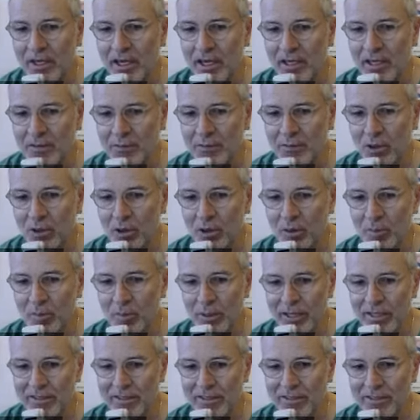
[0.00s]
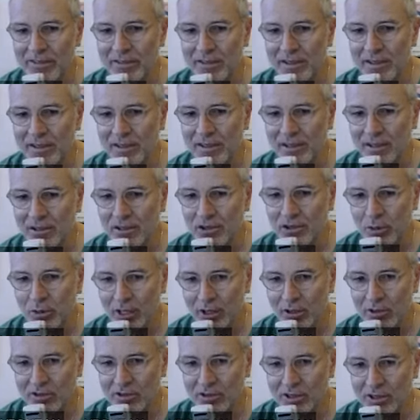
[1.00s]
and for complex
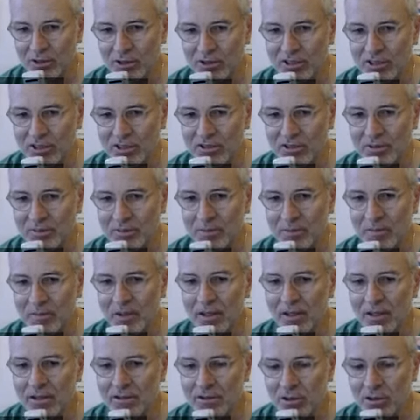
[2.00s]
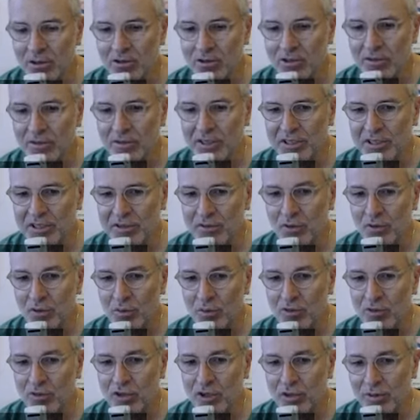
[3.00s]
tracheal stenosis, the definitive
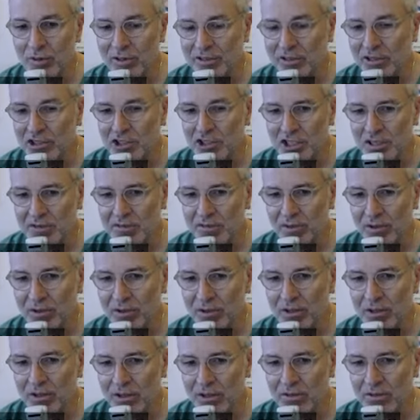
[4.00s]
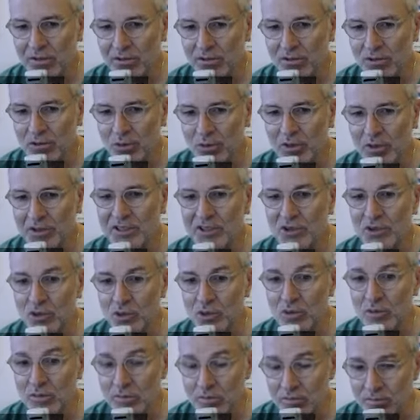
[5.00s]
removal was achieved on
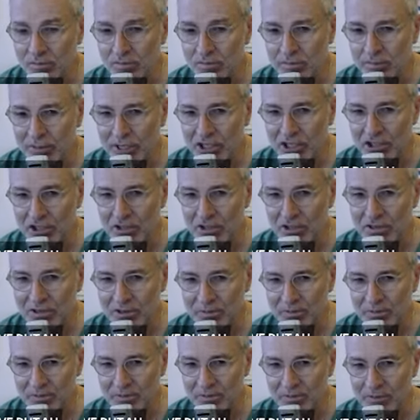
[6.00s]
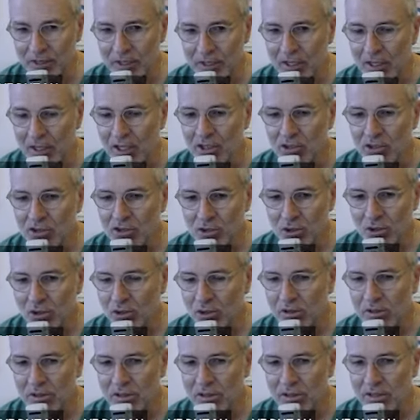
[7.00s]
22 patients.
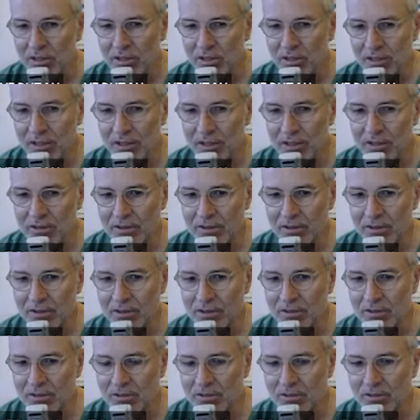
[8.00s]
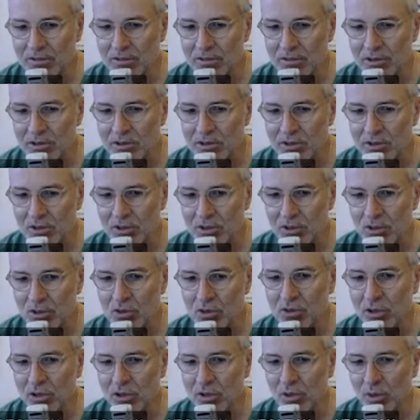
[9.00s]
So the
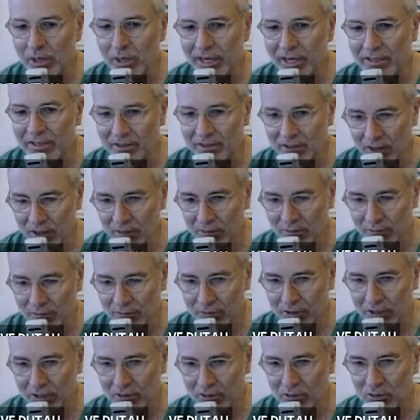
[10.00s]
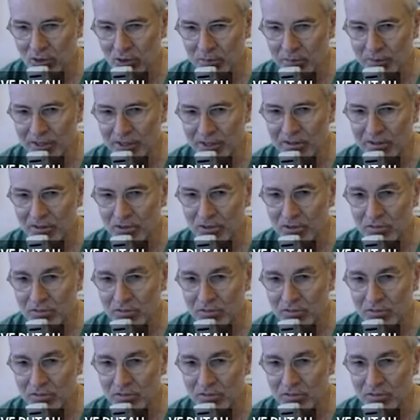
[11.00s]
total rate of endoscopic